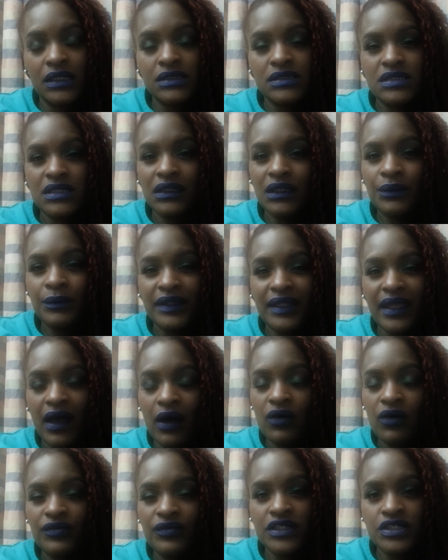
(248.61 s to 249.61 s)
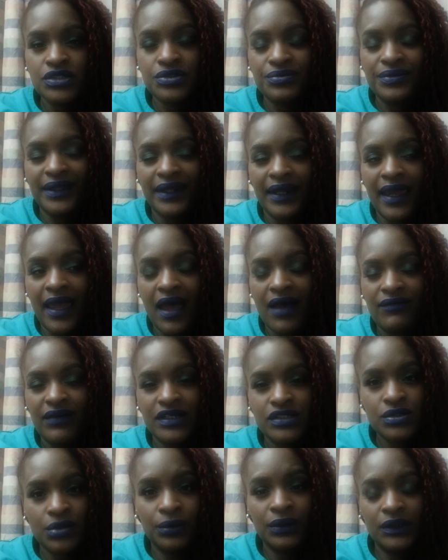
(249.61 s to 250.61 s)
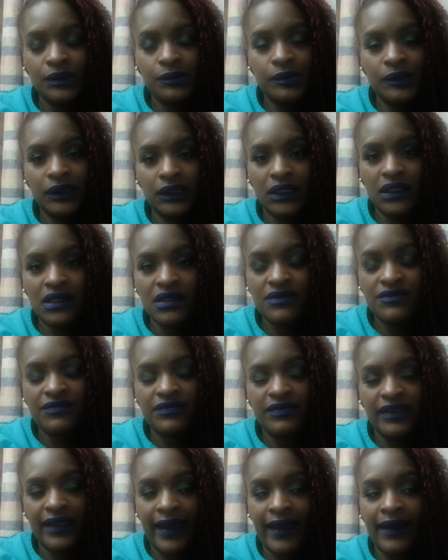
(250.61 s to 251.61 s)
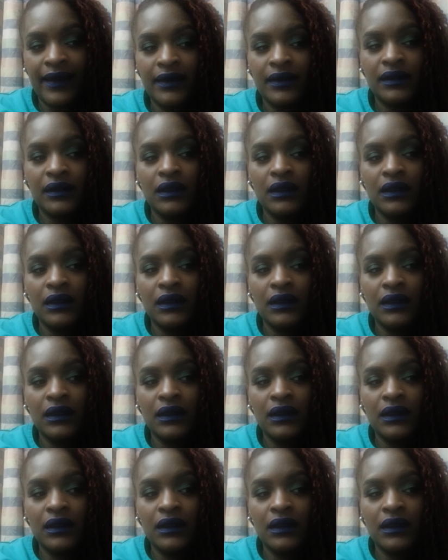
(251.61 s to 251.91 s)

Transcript: dealing with the health issue that i have i totally believe that